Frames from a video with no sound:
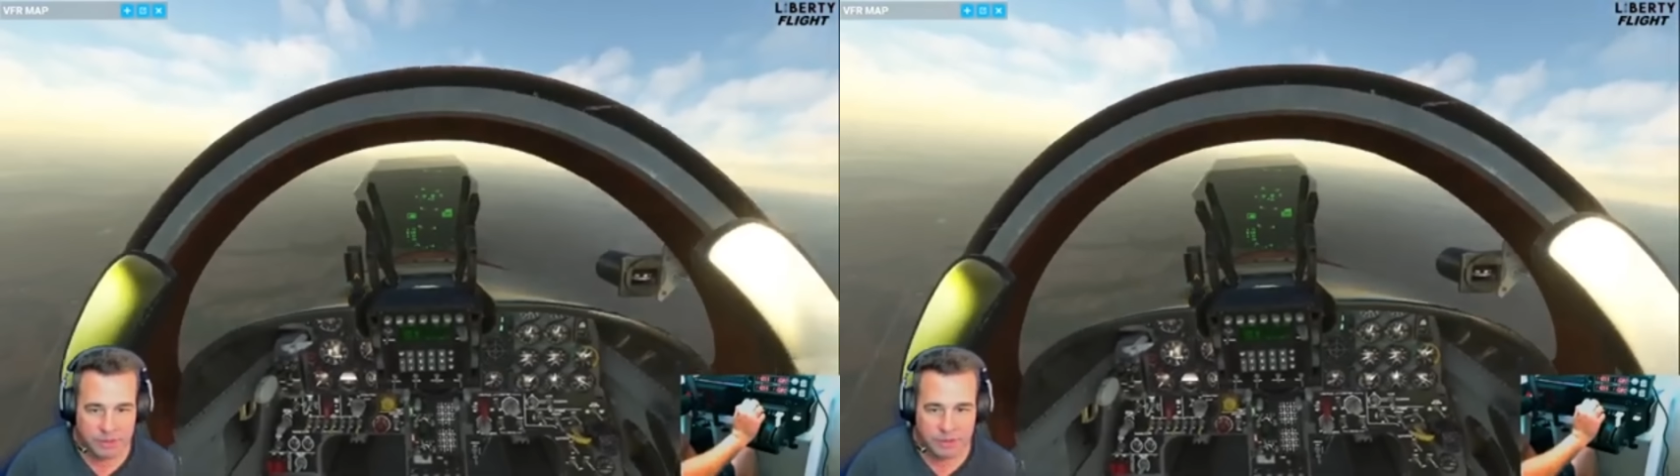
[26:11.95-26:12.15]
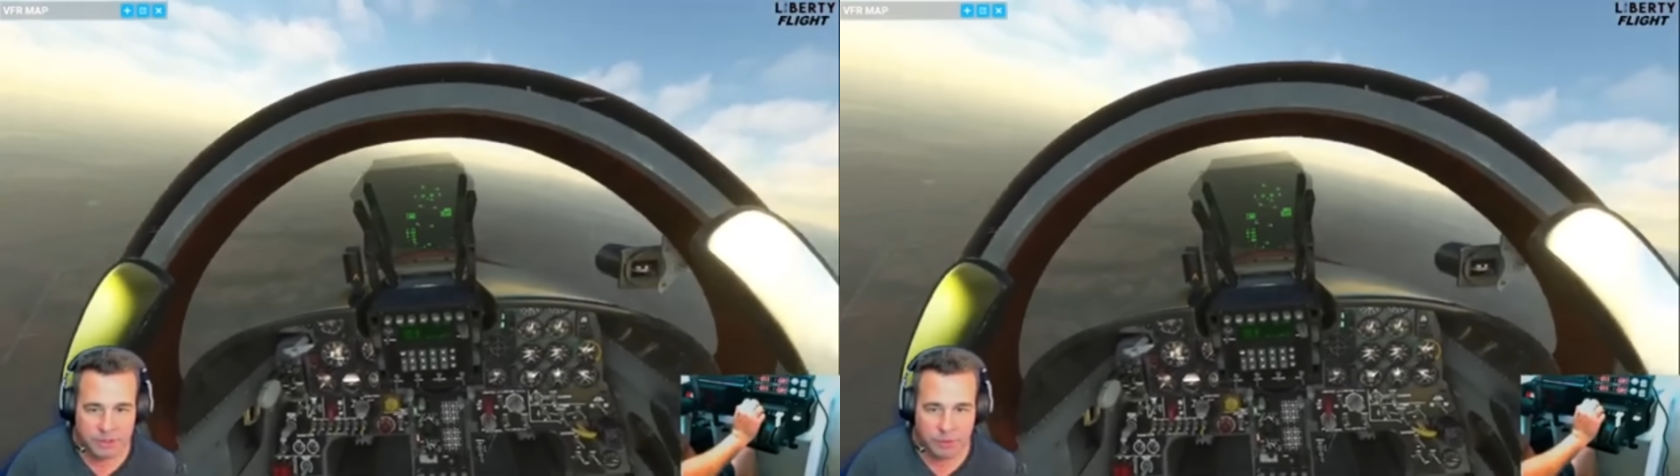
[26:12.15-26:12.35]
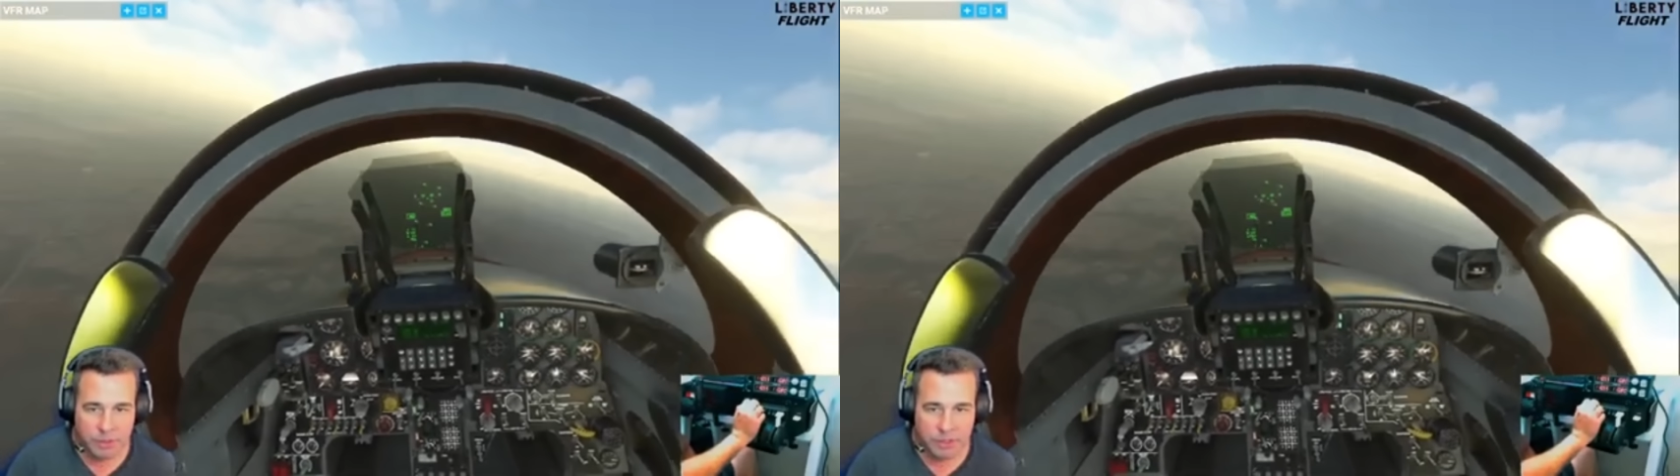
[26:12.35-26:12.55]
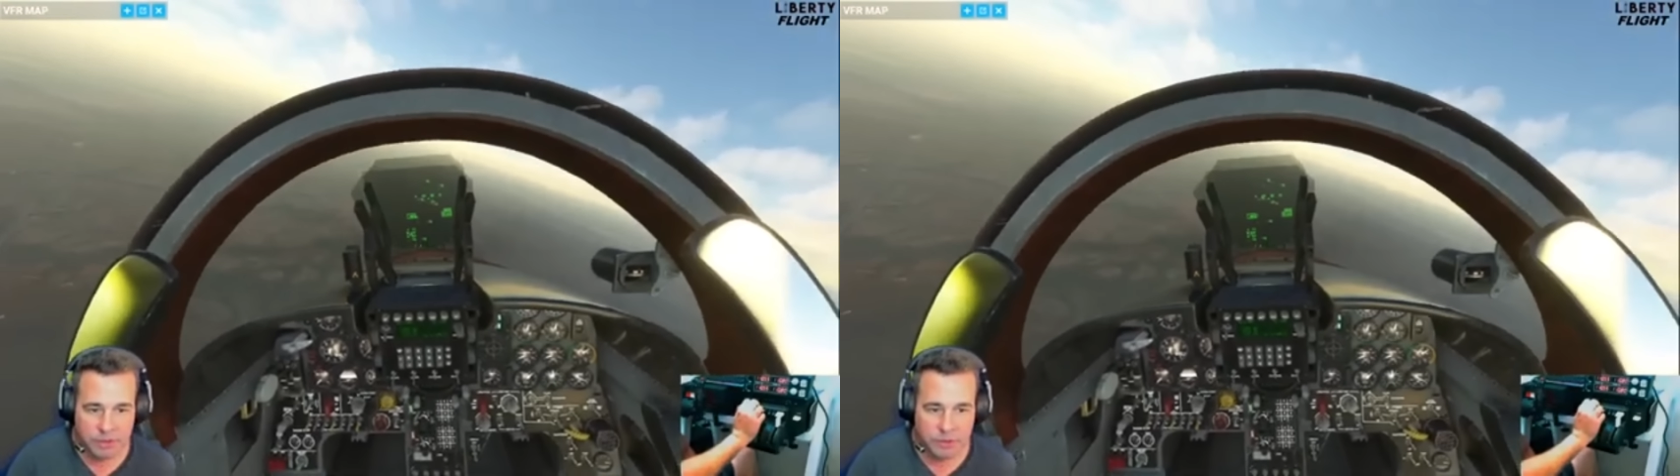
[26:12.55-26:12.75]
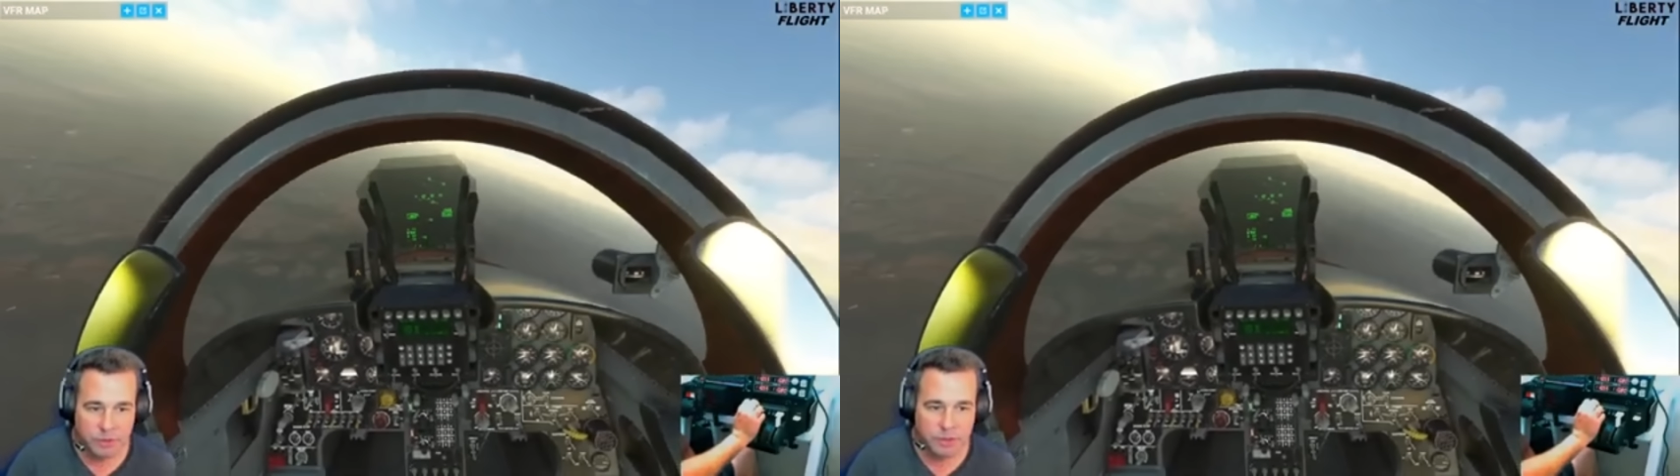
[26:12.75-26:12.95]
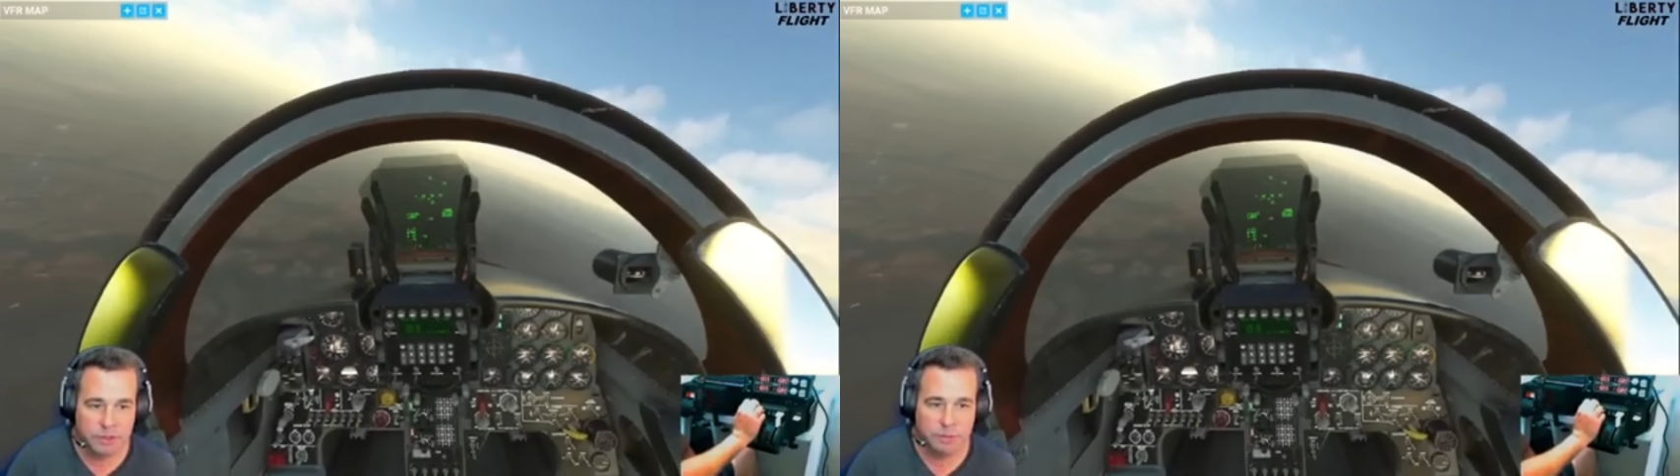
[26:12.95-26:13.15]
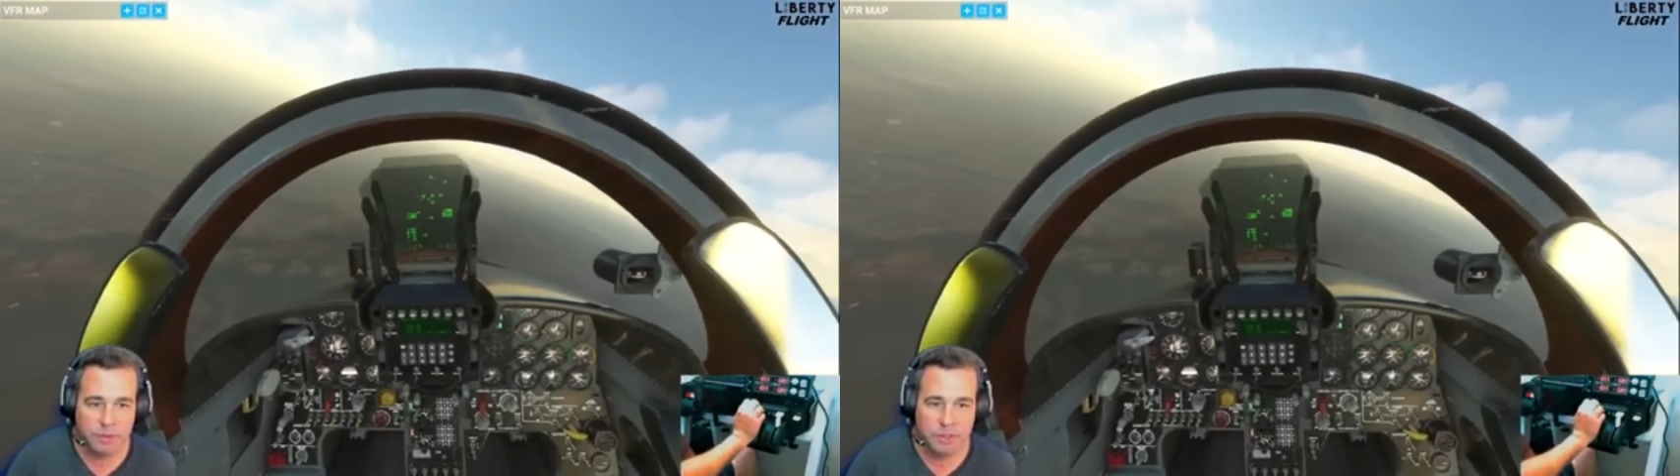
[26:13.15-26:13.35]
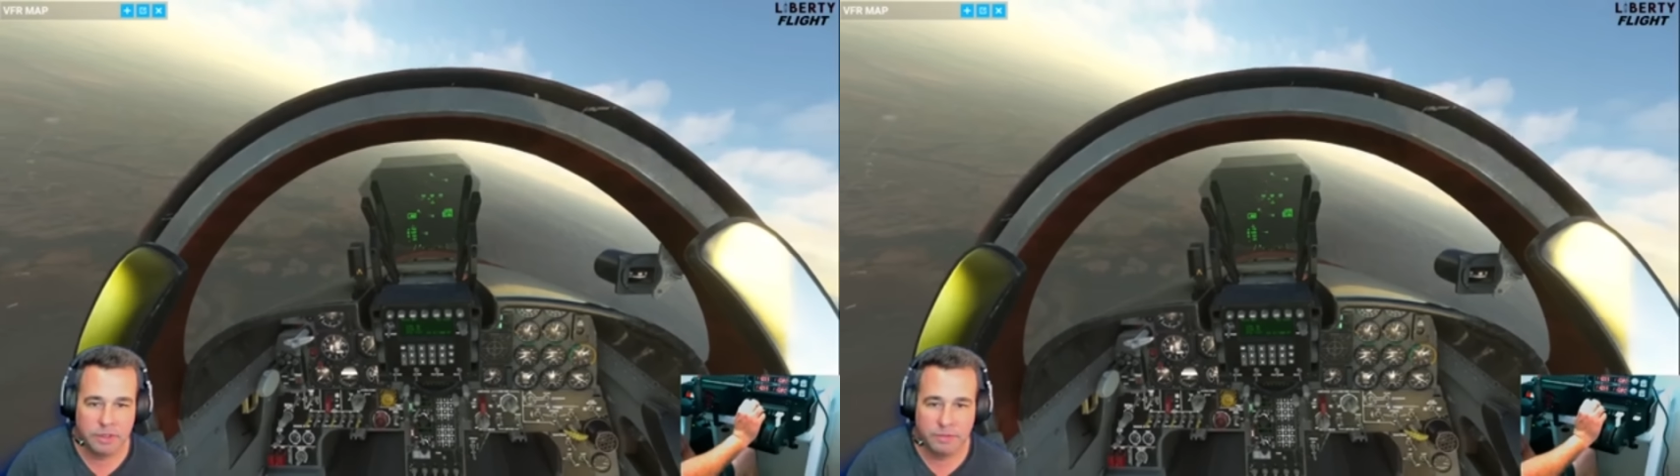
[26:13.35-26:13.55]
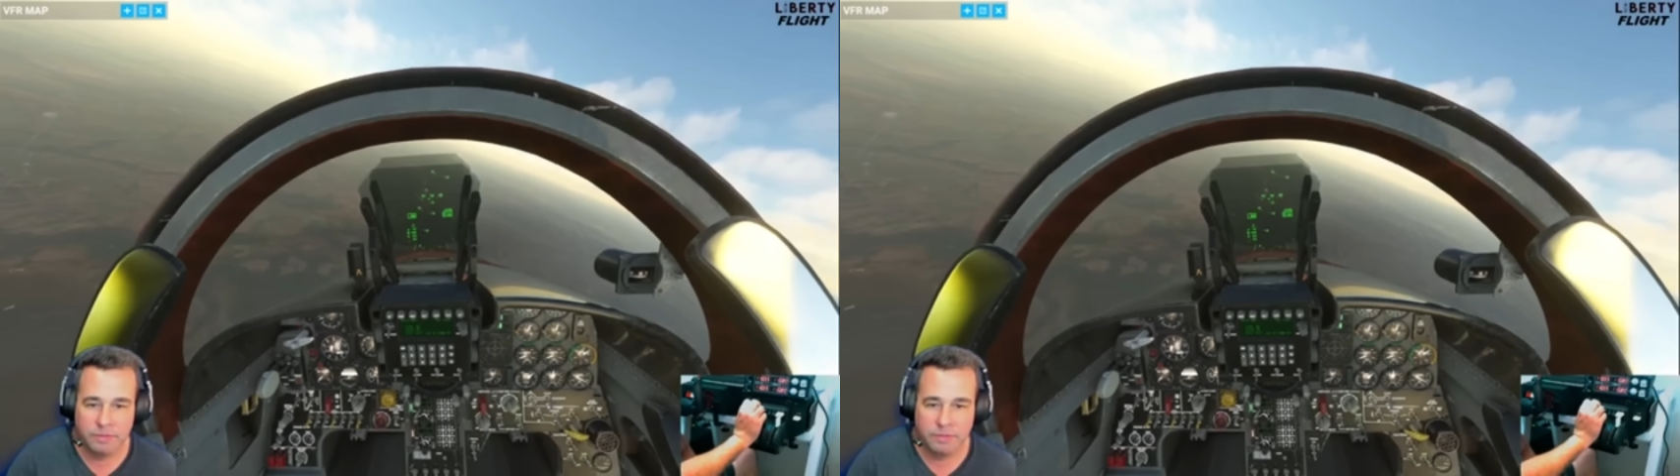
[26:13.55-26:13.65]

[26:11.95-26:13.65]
and see what it could do on speed.